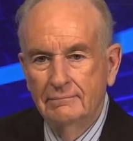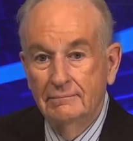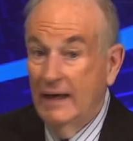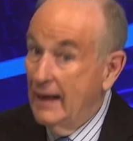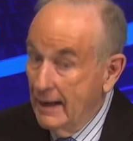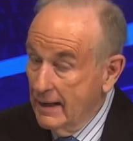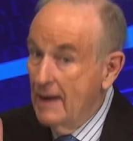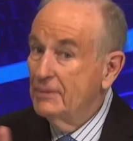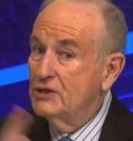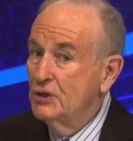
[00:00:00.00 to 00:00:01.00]
They had an
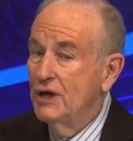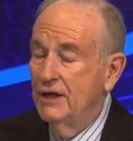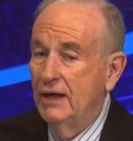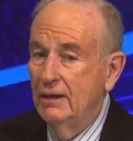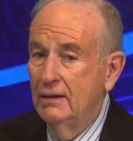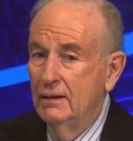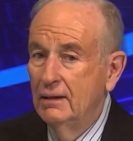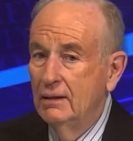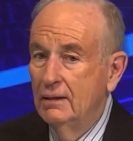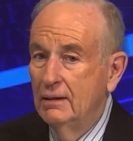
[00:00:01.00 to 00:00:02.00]
opportunity.
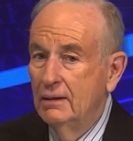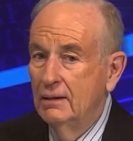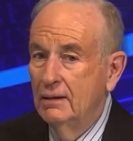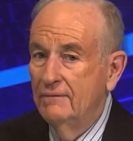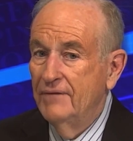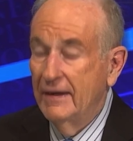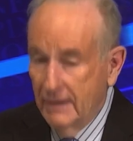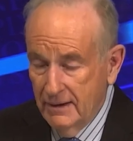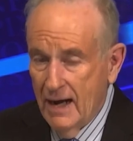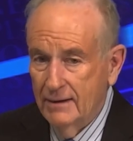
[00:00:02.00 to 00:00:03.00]
They
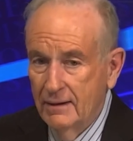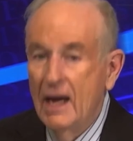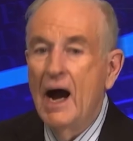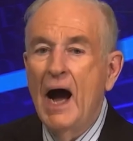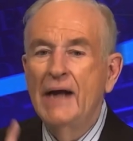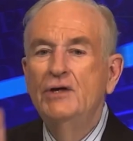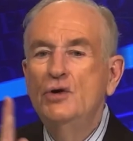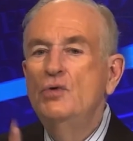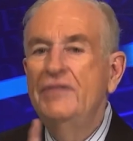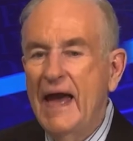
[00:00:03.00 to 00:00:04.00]
did not. I
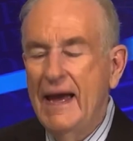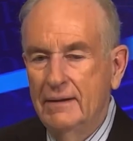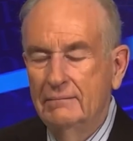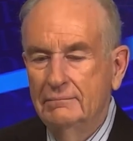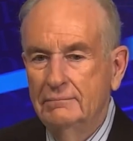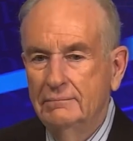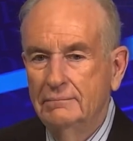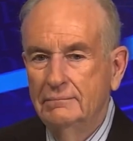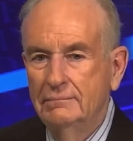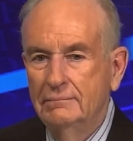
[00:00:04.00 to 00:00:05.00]
knew then
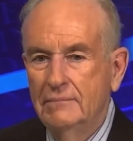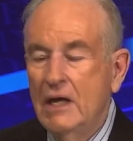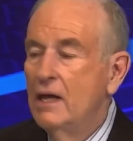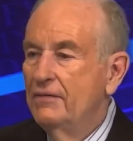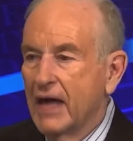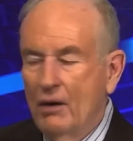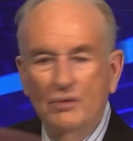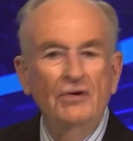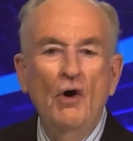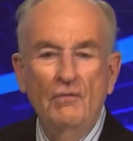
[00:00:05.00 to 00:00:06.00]
that it
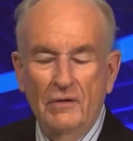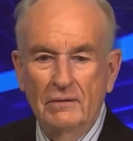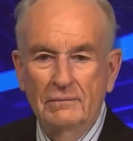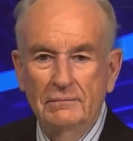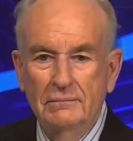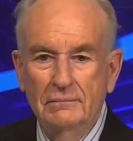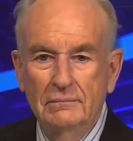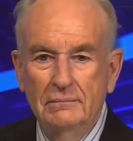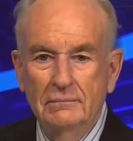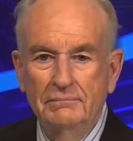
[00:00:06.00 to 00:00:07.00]
was over
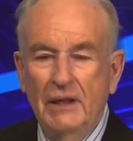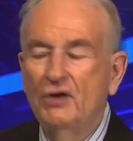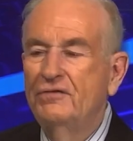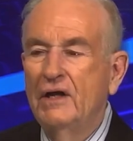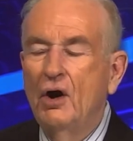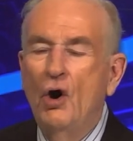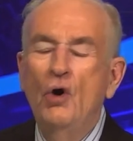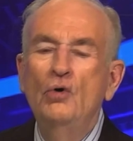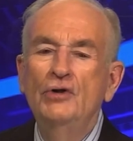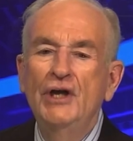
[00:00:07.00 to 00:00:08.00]
because the
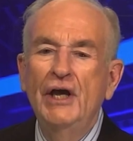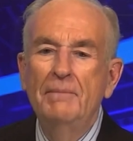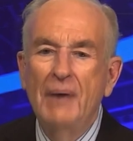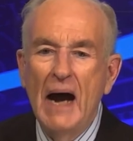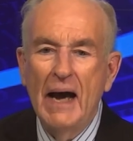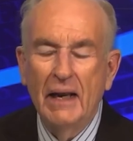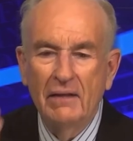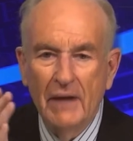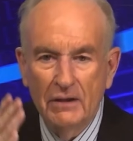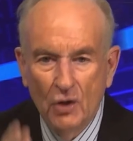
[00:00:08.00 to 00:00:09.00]
only body
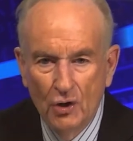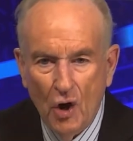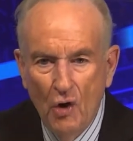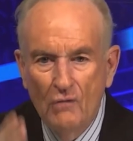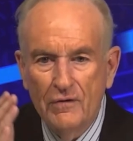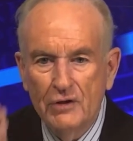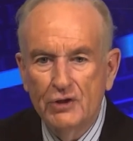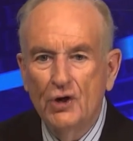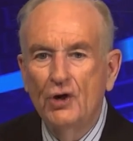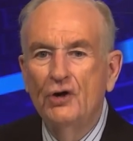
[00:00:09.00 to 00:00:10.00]
that could
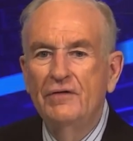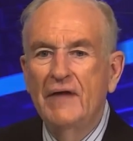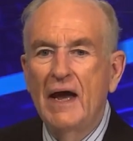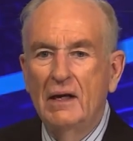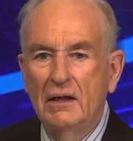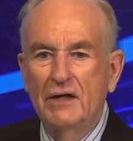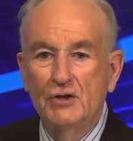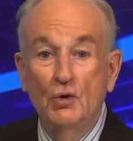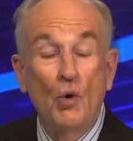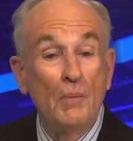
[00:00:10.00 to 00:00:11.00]
overturn that
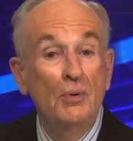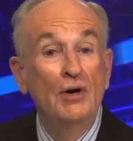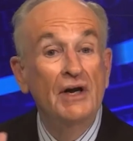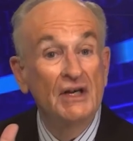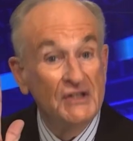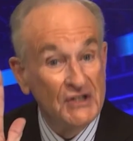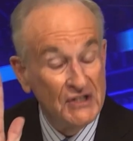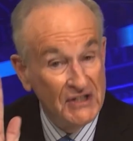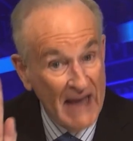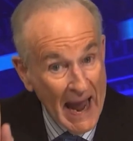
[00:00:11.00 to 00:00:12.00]
election or put a
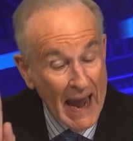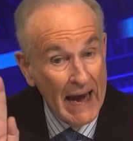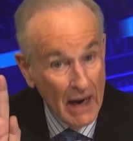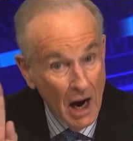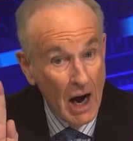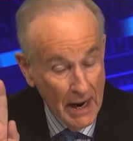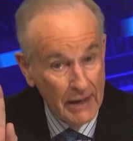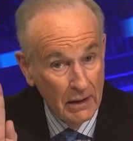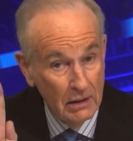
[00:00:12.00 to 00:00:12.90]
stay on it